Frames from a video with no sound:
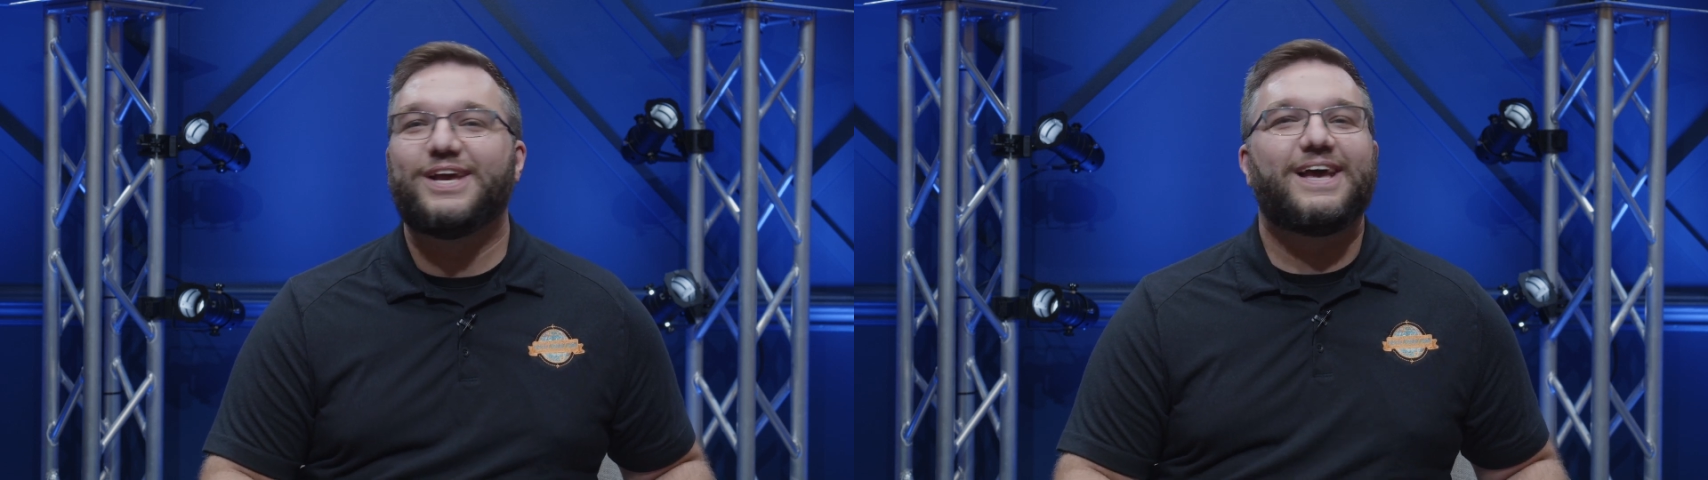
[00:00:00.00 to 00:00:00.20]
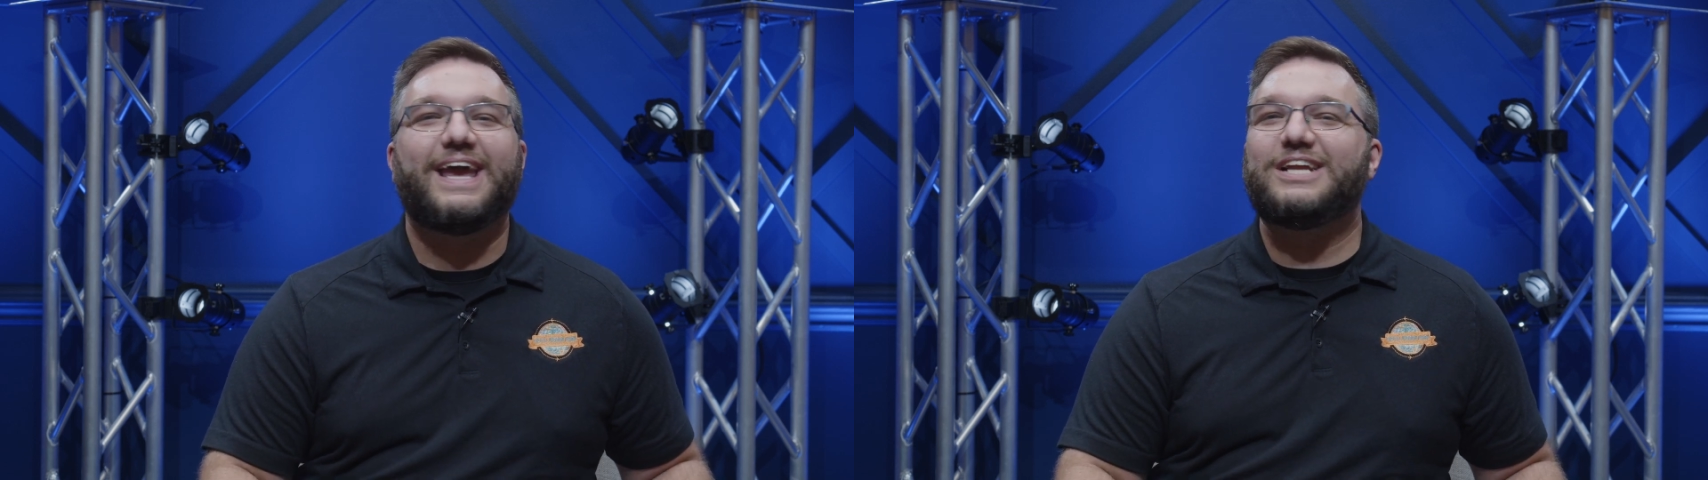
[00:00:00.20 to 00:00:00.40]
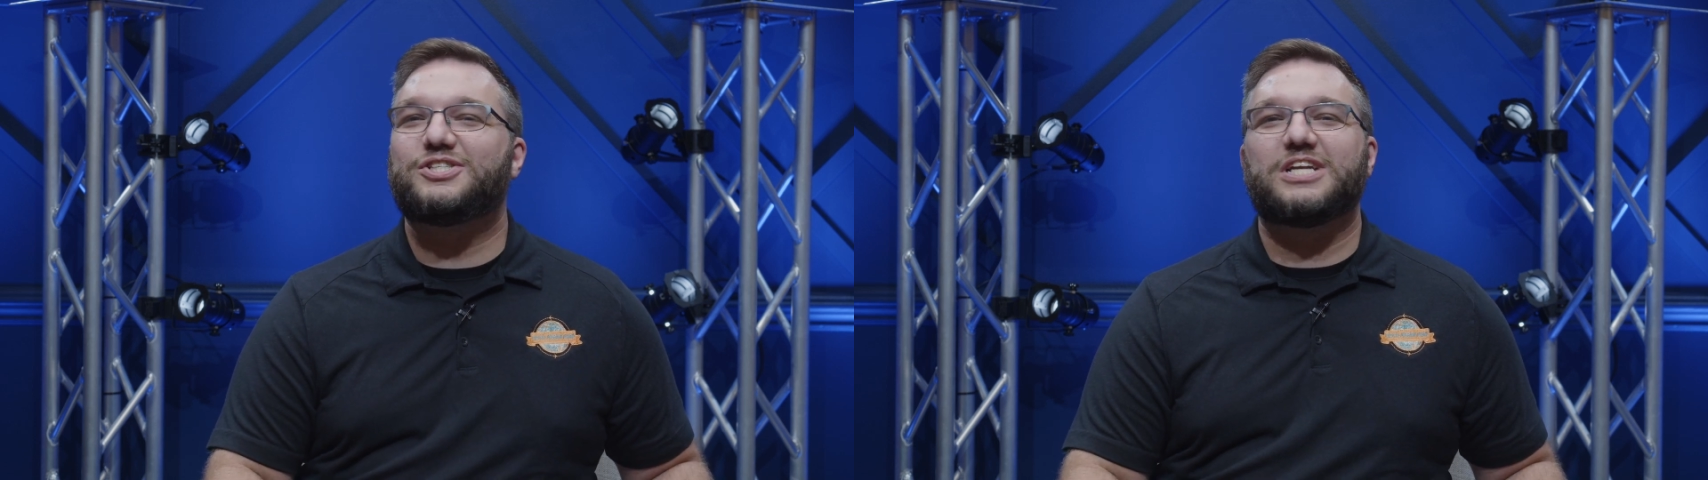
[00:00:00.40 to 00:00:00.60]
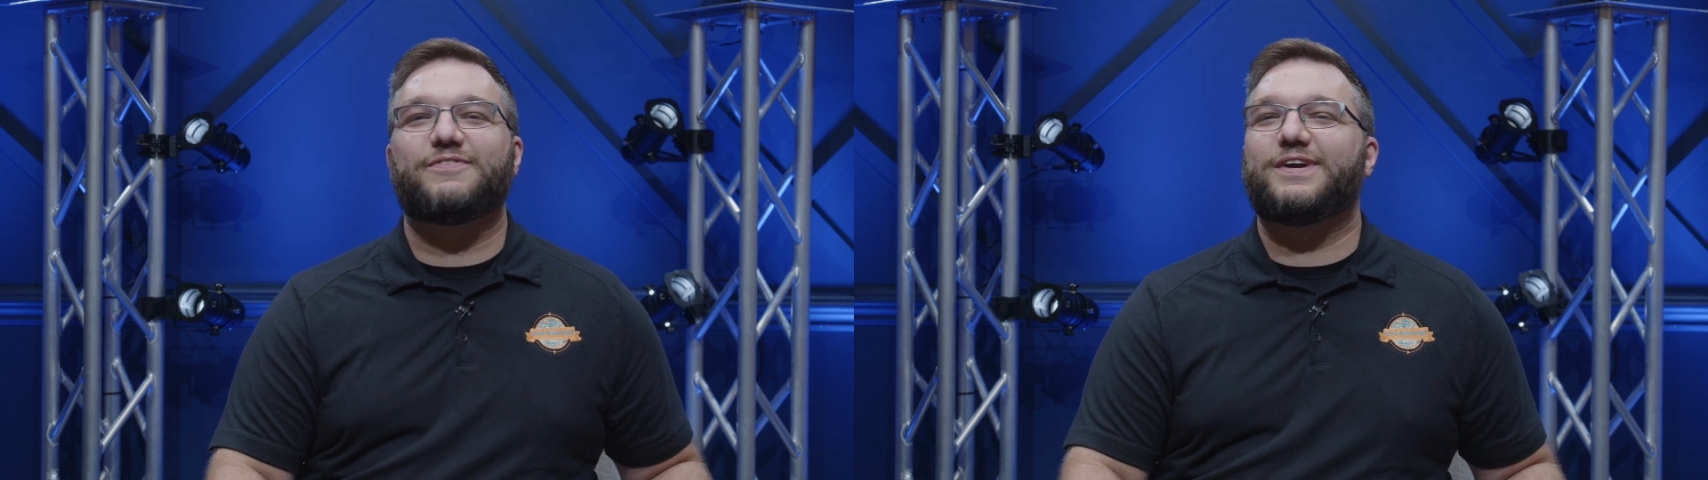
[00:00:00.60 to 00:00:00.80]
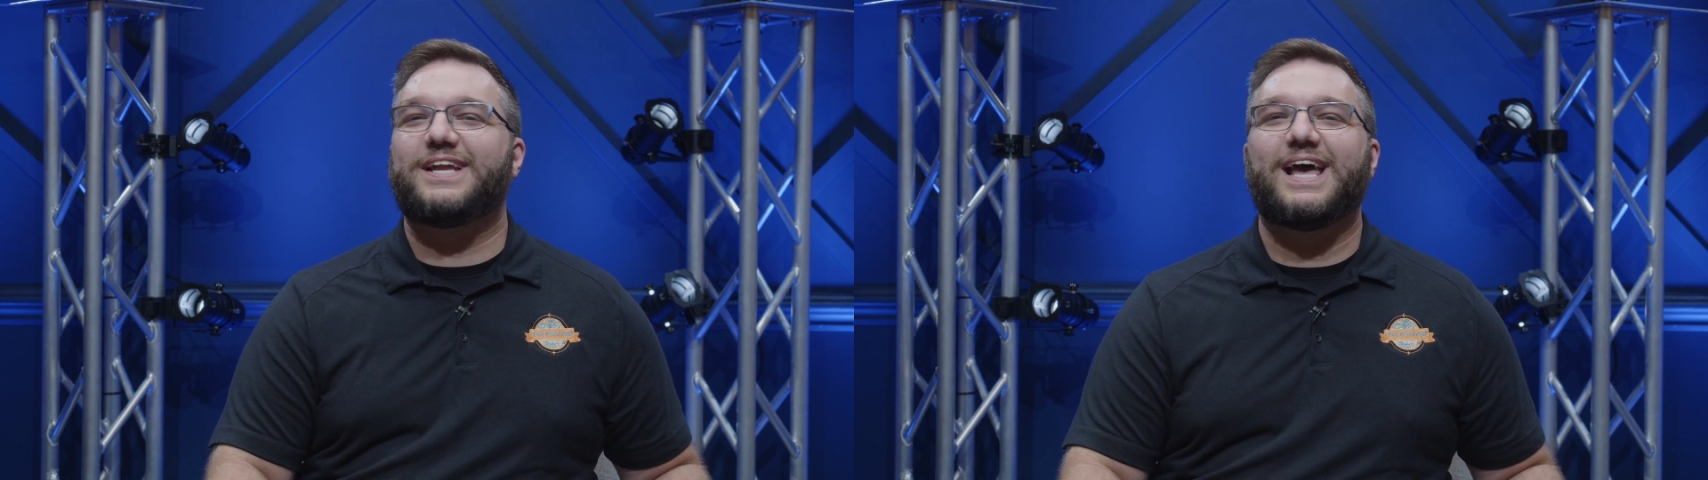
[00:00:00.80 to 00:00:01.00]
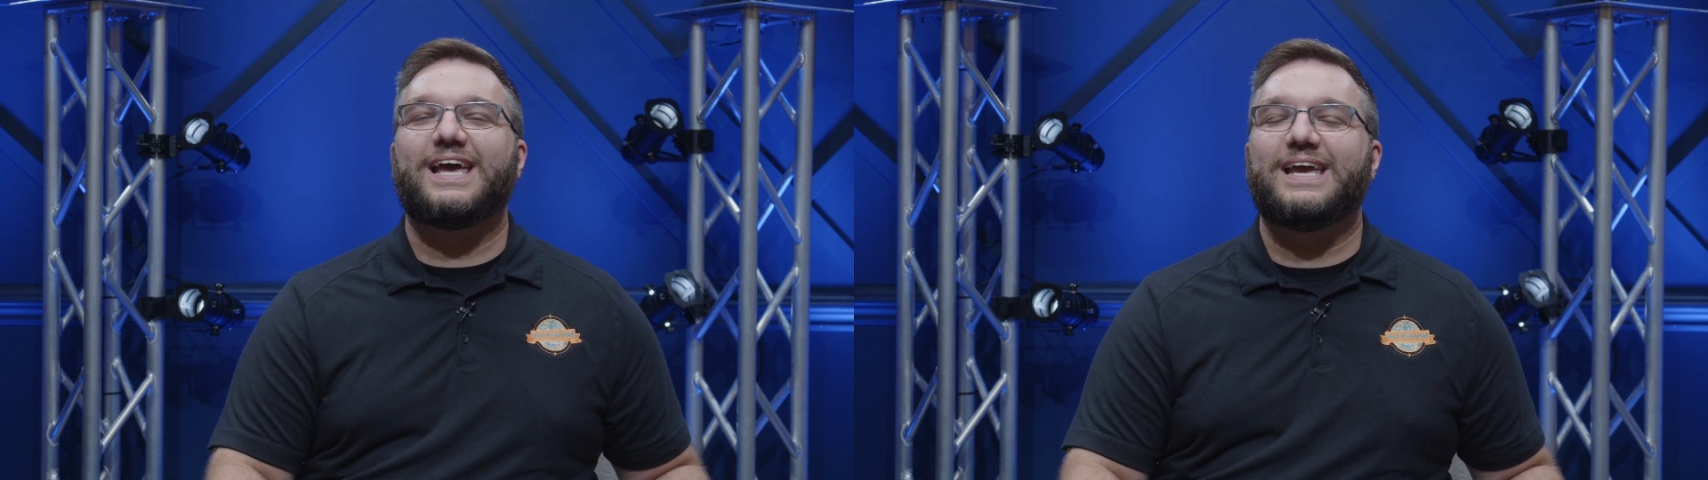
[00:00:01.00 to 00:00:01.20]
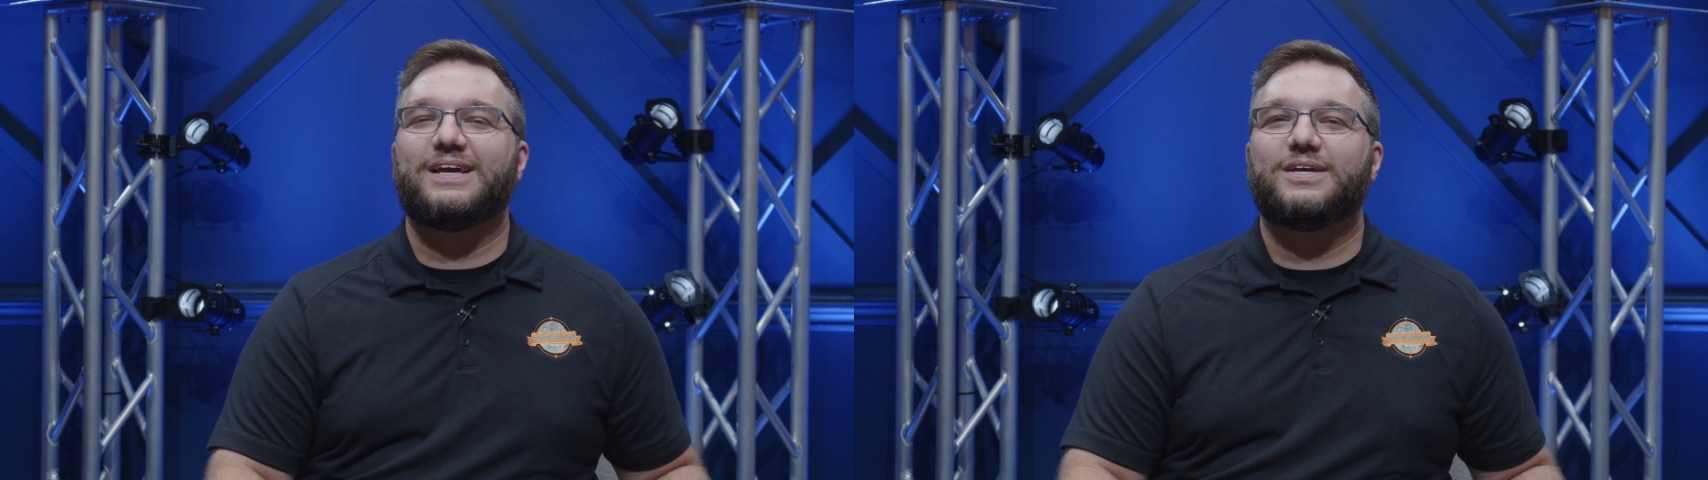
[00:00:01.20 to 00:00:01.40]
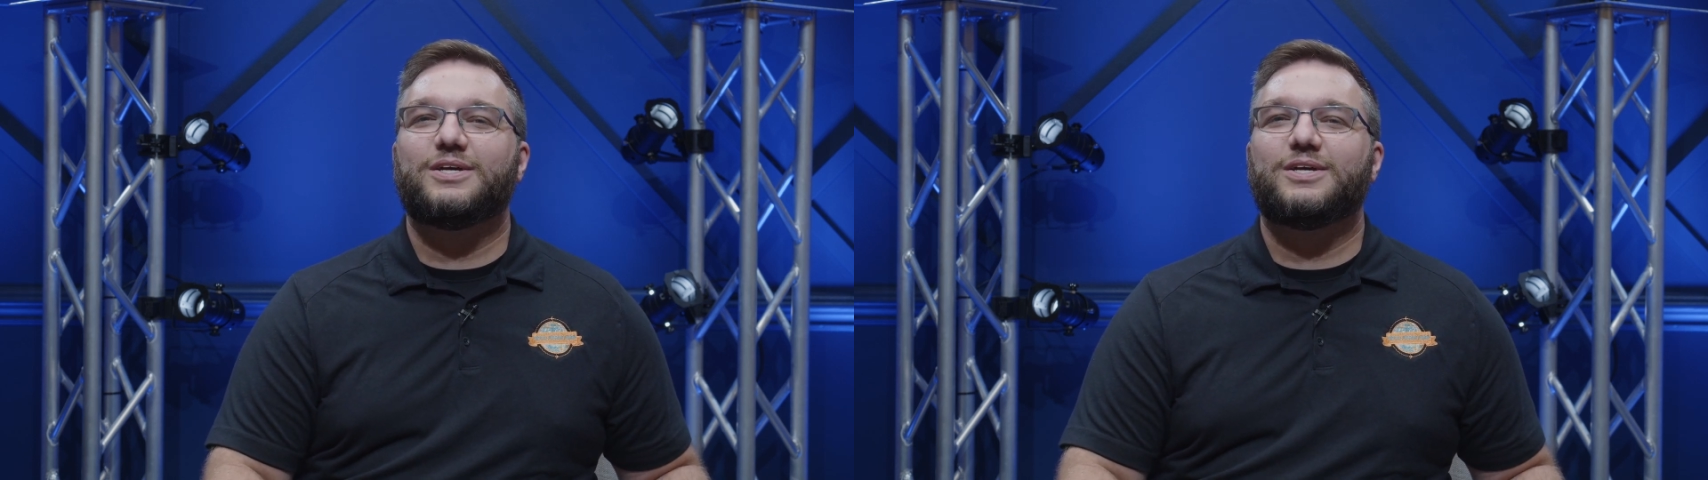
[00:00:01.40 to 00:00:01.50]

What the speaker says: each and every day